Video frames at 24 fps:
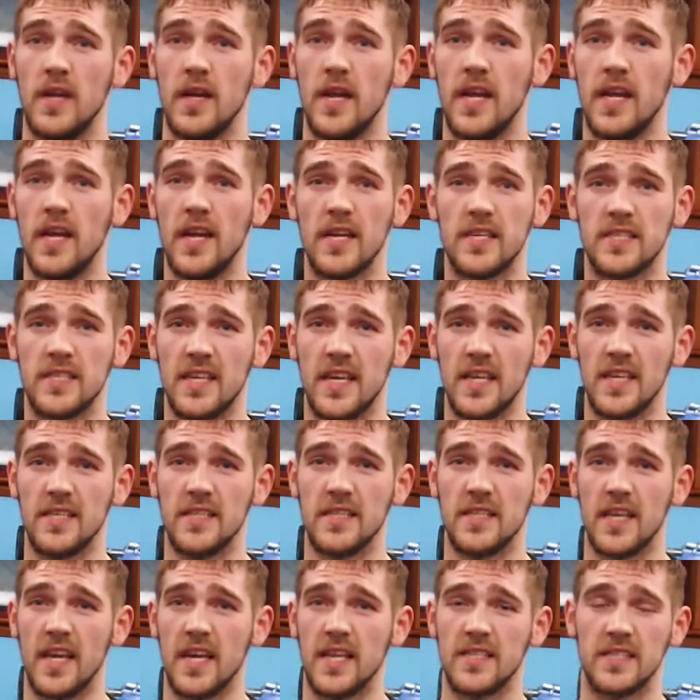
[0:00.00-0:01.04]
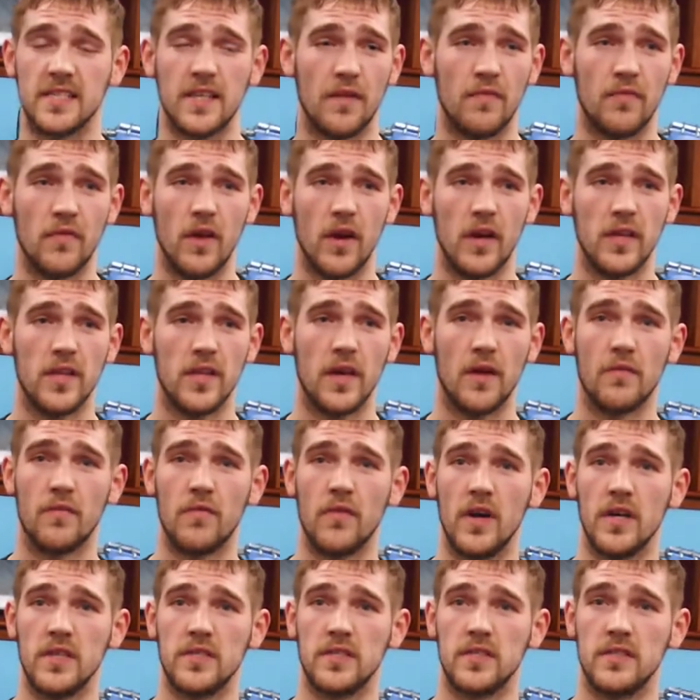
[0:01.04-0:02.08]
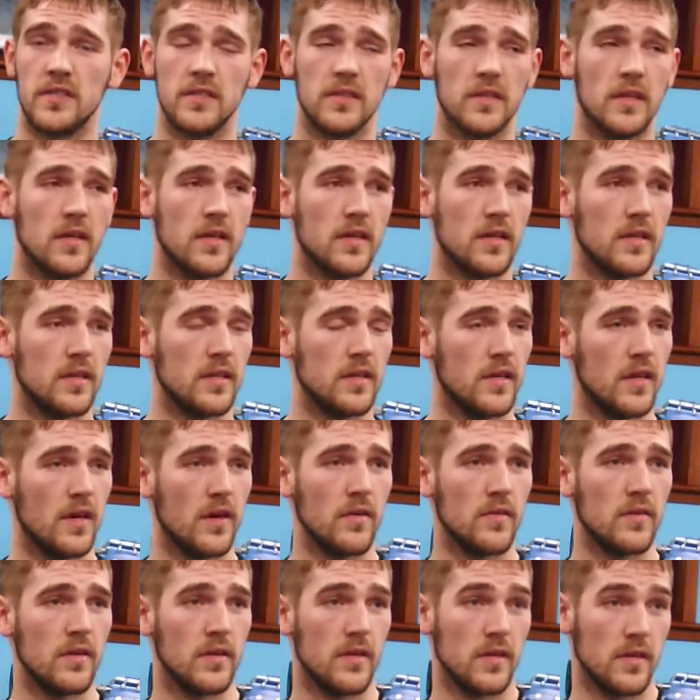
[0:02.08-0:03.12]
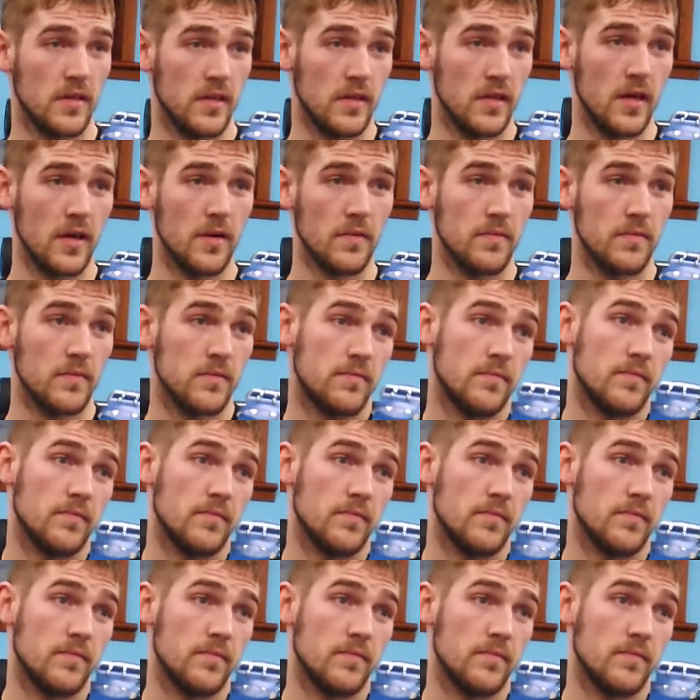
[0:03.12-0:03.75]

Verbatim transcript: He likes getting getting stuff lined up for us you know, you know,